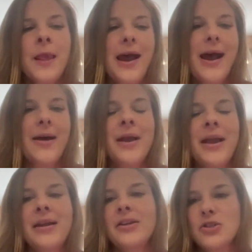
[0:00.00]

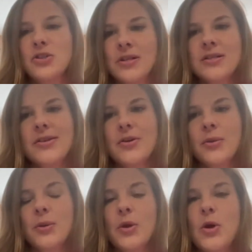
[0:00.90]
Any students that are
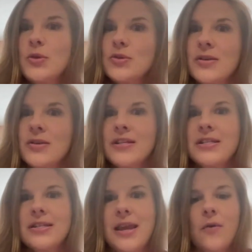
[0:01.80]
on the call, there's even a
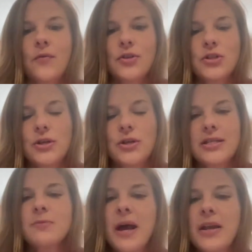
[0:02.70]
discount for
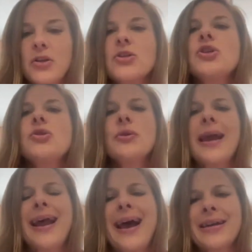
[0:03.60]
students, but you
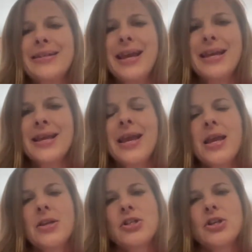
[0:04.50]
get access
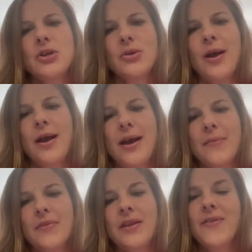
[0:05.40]
to
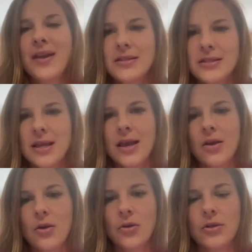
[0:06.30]
the events
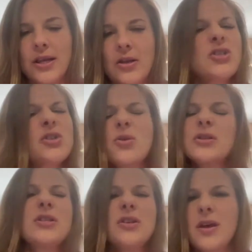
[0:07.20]
early. You just go
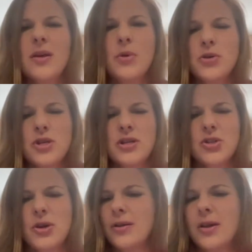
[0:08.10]
onto the Blockchain
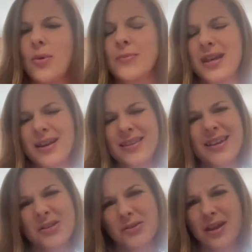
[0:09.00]
Australia website. I think
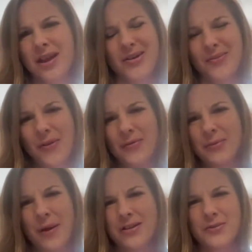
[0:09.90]
it's only
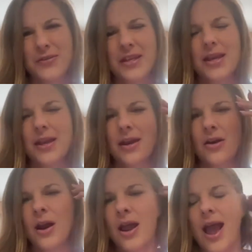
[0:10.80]
$150 for the year,
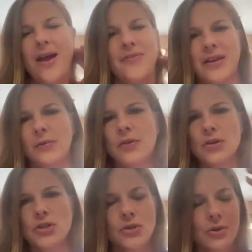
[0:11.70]
half that if you're a
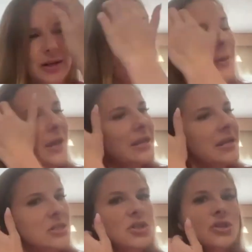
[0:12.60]
student, but it
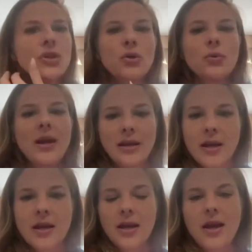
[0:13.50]
is just a good way
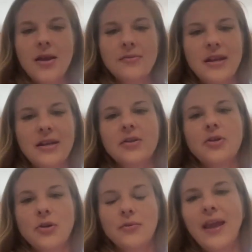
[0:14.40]
of getting their
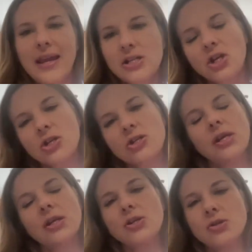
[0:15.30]
notifications. You
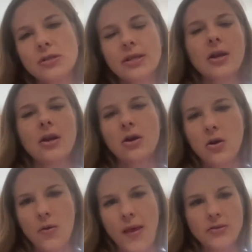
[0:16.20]
get a newsletter,
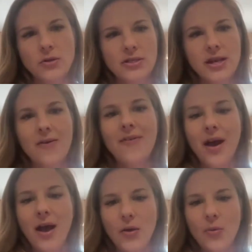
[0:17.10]
all that sort of stuff.
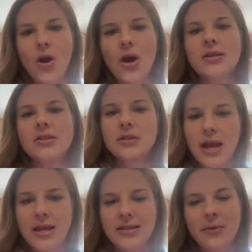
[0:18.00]
Otherwise,
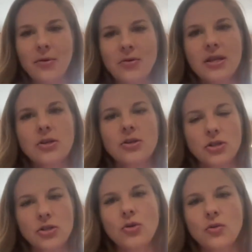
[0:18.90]
as Amy Rose said, you can
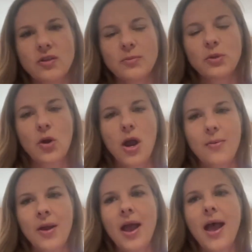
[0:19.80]
just go and subscribe
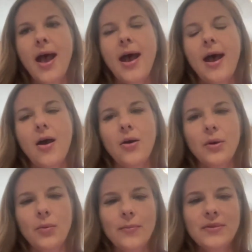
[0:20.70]
on
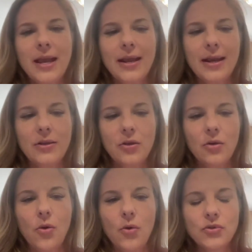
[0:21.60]
their website, and
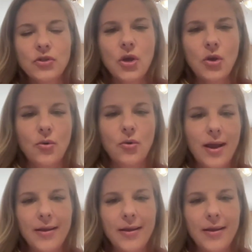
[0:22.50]
you'll also